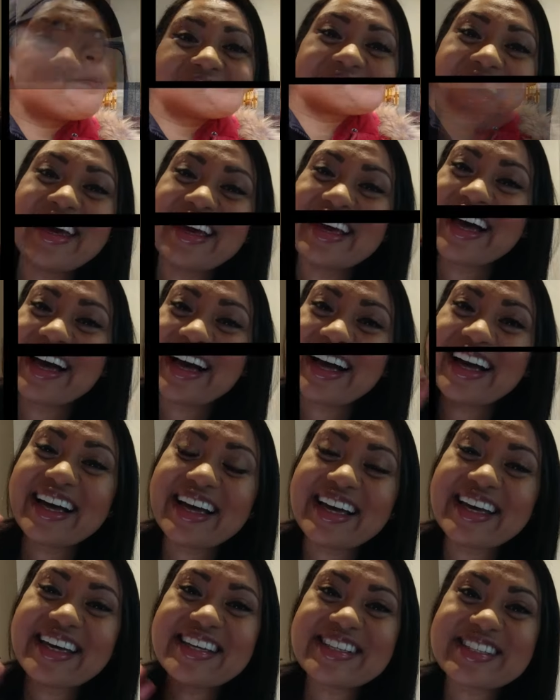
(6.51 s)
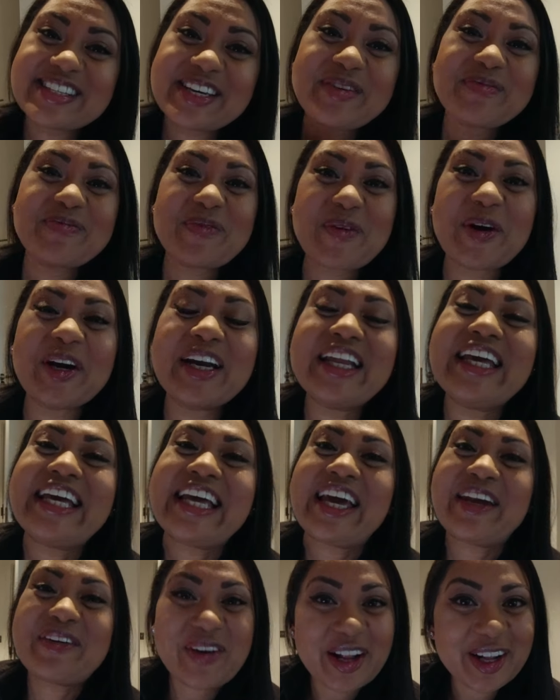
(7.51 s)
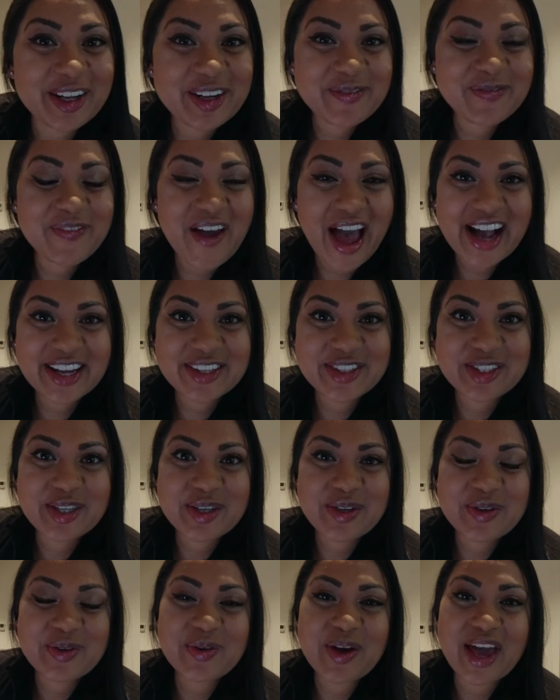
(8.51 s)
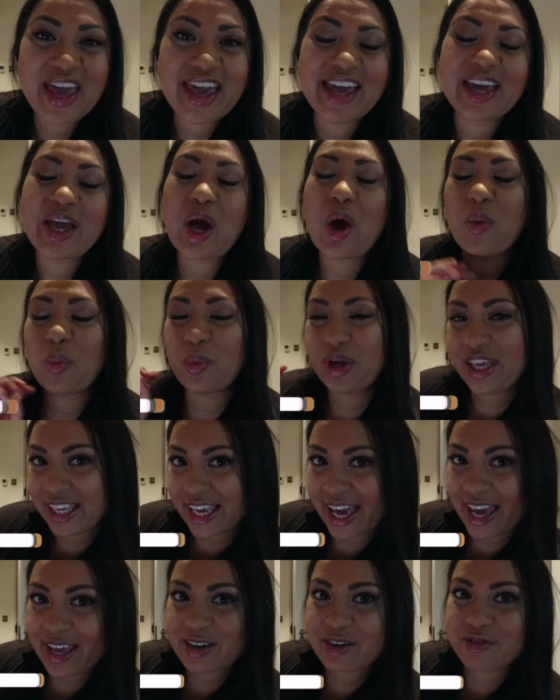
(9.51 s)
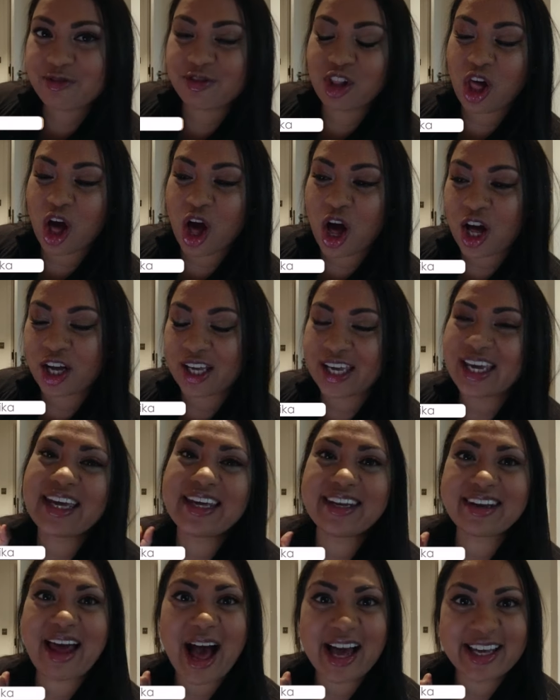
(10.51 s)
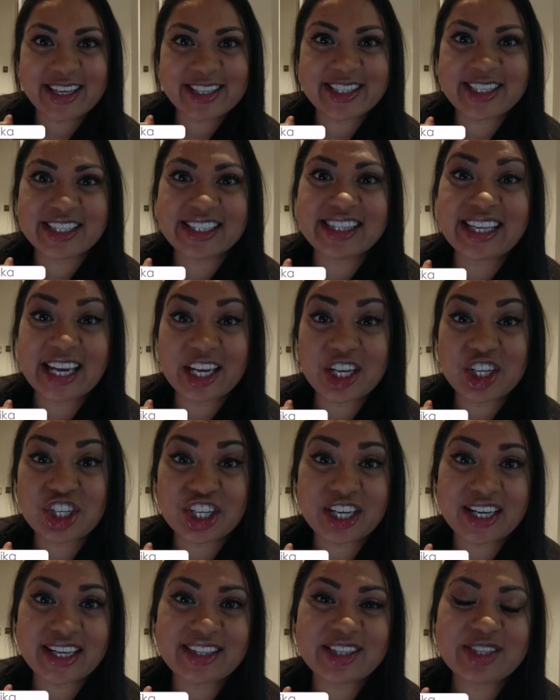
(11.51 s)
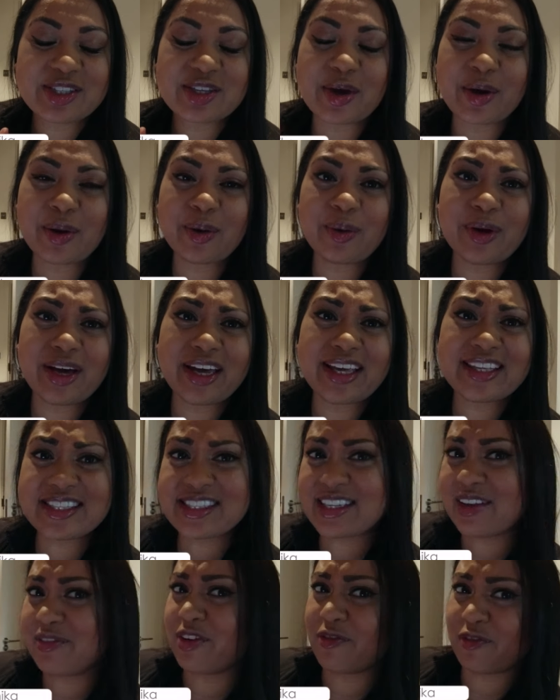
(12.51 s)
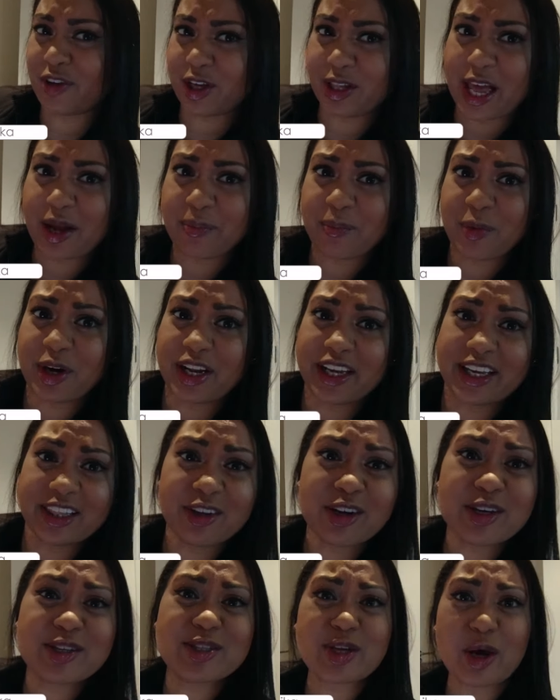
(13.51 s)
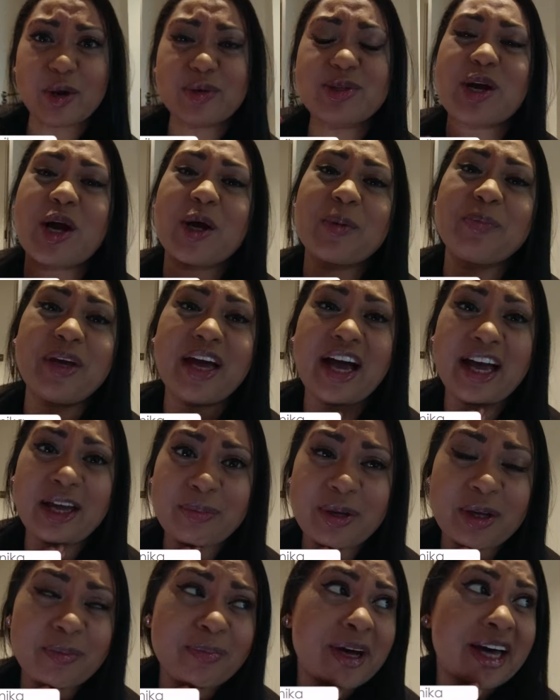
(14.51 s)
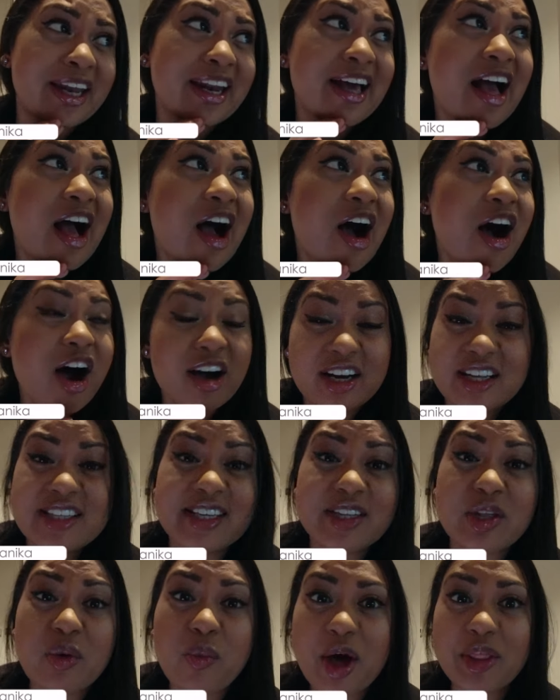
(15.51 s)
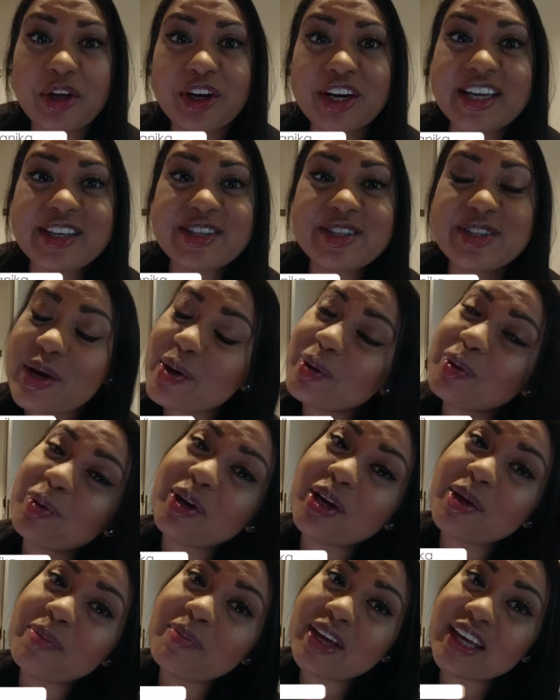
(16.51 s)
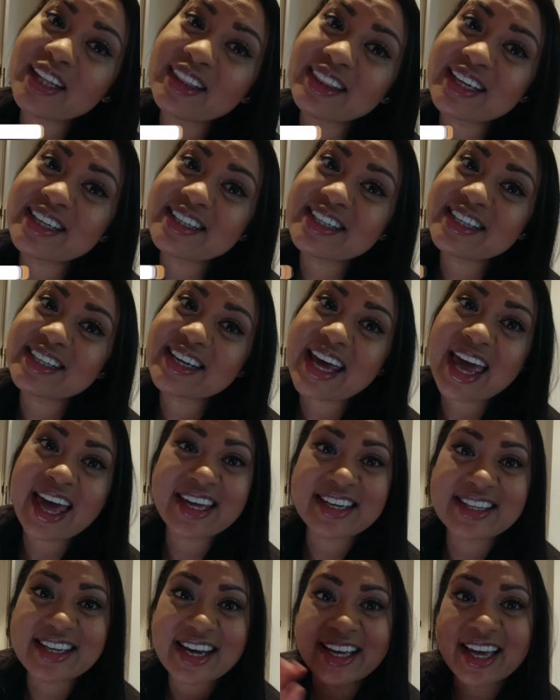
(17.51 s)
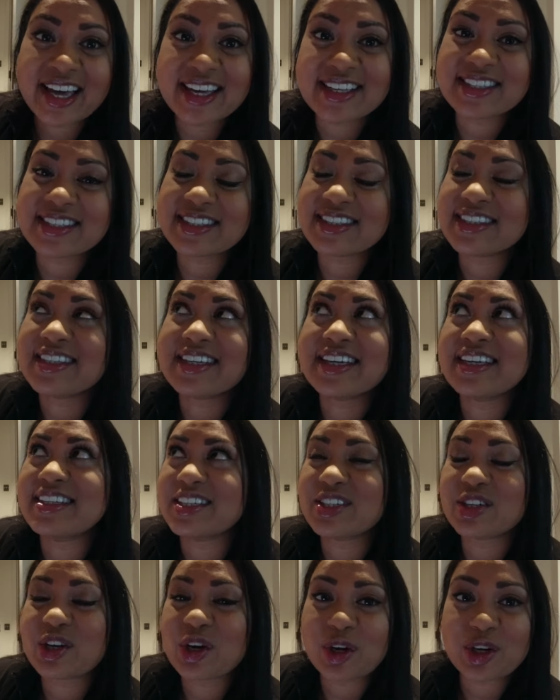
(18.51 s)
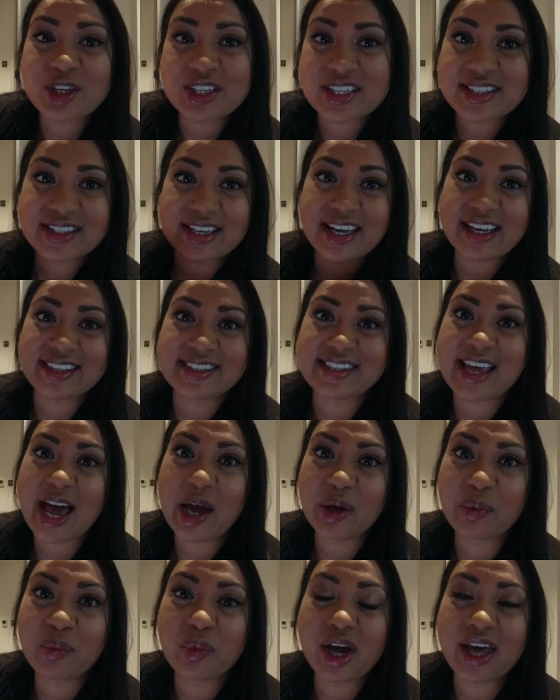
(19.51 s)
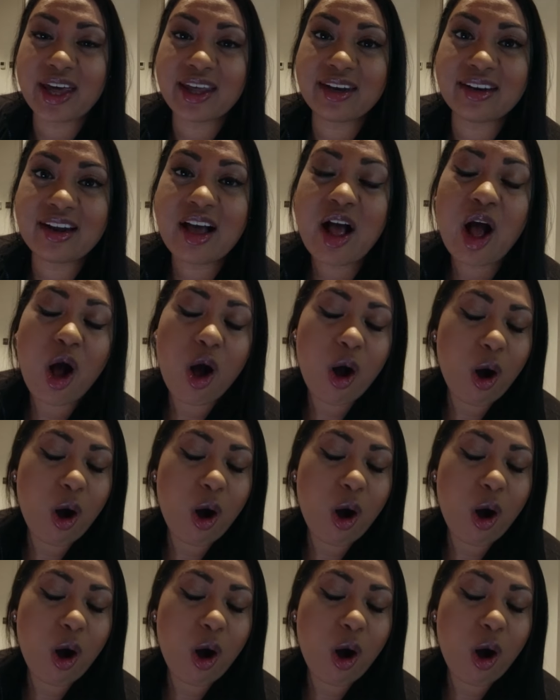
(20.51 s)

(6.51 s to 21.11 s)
Hey guys, good morning and welcome back to a weekend vlog in isolation. So it doesn't even feel like morning. It looks so dark behind me, but honestly the weather is so grim in London and I guess it doesn't hurt to stay inside when